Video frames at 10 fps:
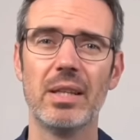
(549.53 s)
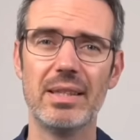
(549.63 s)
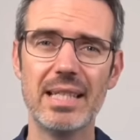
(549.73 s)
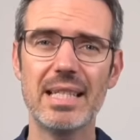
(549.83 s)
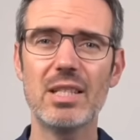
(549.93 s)

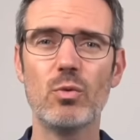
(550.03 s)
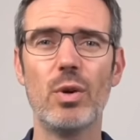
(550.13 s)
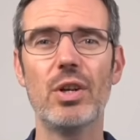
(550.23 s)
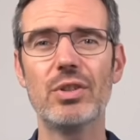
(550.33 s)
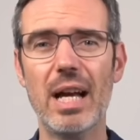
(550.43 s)
This is
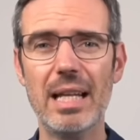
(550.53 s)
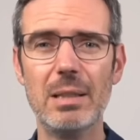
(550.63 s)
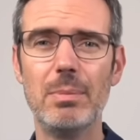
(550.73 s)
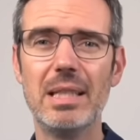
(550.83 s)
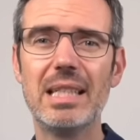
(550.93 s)
where
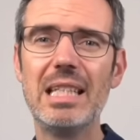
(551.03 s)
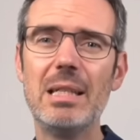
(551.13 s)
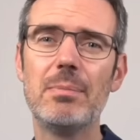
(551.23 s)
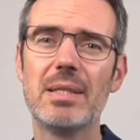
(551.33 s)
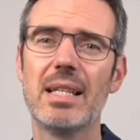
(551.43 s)
TiDB
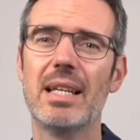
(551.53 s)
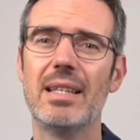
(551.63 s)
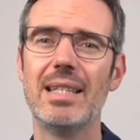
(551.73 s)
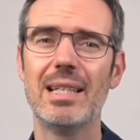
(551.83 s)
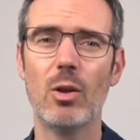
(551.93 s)
keeps
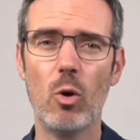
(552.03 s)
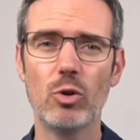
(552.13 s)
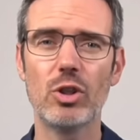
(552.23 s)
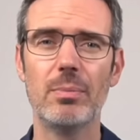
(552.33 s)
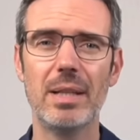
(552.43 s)
the
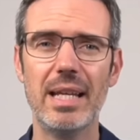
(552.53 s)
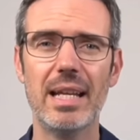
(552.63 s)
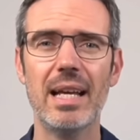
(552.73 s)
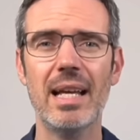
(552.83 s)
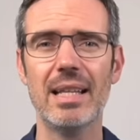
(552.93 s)
long-term
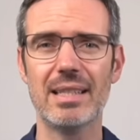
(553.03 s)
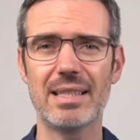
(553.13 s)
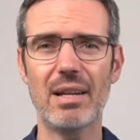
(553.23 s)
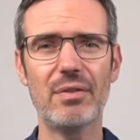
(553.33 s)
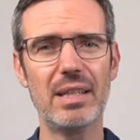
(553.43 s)
data, the
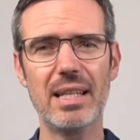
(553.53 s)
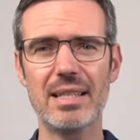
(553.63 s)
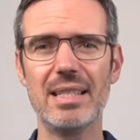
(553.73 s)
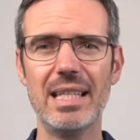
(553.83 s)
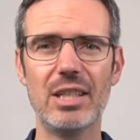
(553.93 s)
stuff that
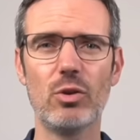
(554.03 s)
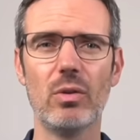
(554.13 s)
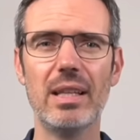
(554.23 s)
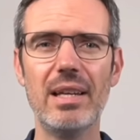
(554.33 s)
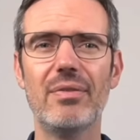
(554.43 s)
doesn't need to
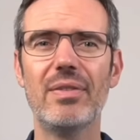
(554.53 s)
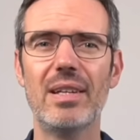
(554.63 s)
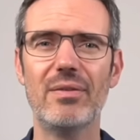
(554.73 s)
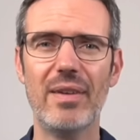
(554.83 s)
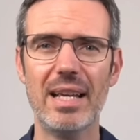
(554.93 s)
live
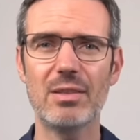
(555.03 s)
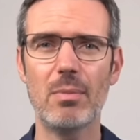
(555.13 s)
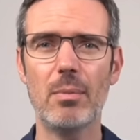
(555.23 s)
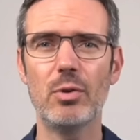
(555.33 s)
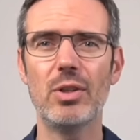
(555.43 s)
in fast
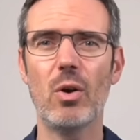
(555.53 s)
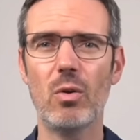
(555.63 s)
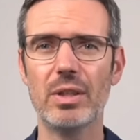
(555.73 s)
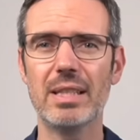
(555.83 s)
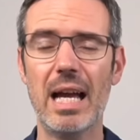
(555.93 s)
memory
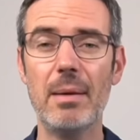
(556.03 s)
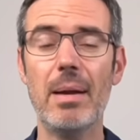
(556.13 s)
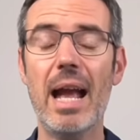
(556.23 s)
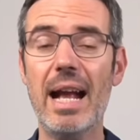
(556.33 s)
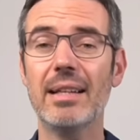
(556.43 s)
all the
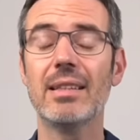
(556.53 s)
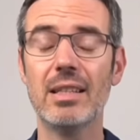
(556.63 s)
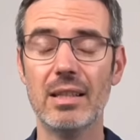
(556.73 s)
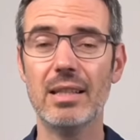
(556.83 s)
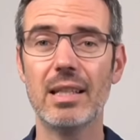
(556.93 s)
time, and
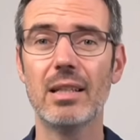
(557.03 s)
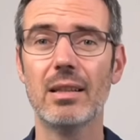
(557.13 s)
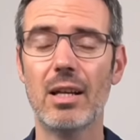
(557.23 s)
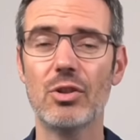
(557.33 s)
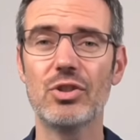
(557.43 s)
the
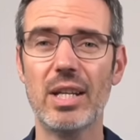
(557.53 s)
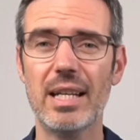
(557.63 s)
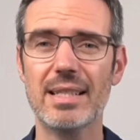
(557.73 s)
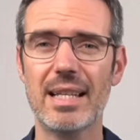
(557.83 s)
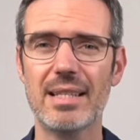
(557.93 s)
large
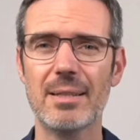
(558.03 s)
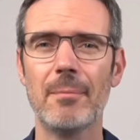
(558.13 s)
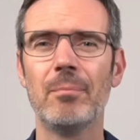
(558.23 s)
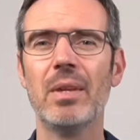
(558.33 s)
data sets.